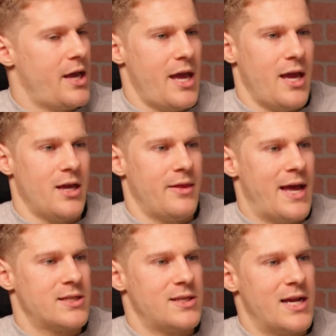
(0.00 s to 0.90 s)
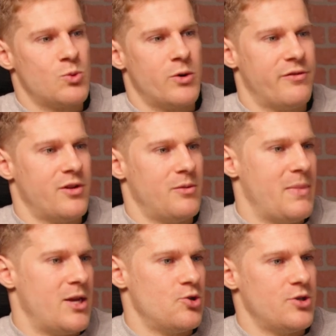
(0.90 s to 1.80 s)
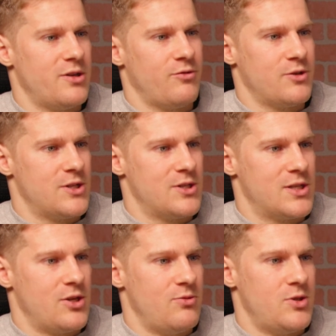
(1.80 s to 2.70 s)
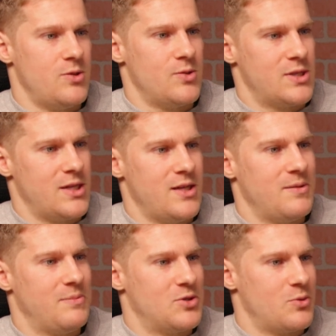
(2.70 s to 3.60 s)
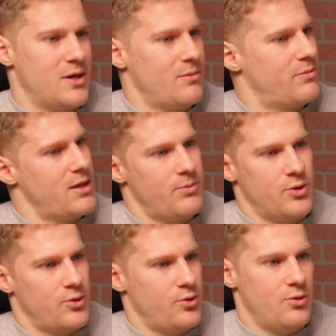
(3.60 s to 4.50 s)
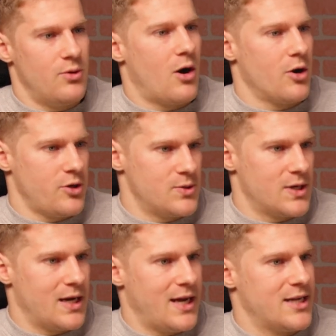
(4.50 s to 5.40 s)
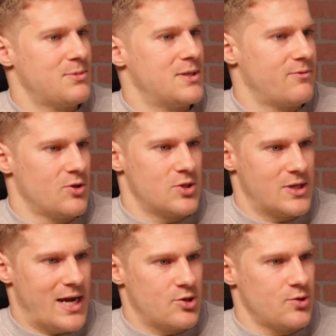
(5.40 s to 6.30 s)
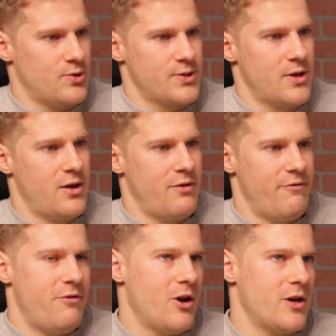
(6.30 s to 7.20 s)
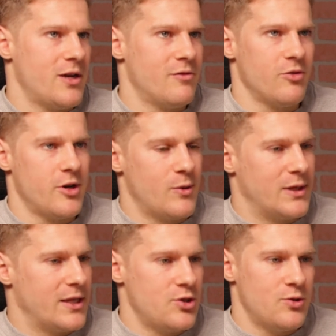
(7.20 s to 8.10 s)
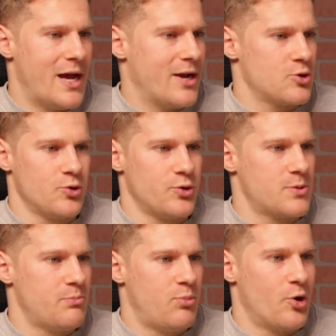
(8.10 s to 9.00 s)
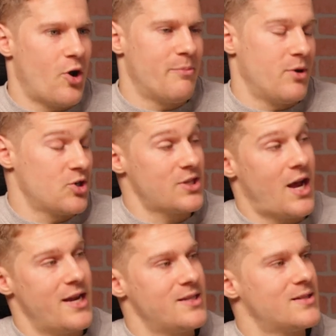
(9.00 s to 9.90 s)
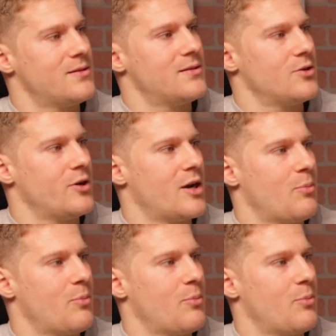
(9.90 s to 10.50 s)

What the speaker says: And that's one of the major differences that you do see between people who are using enhancements versus naturals. Very infrequently do naturals put on much size during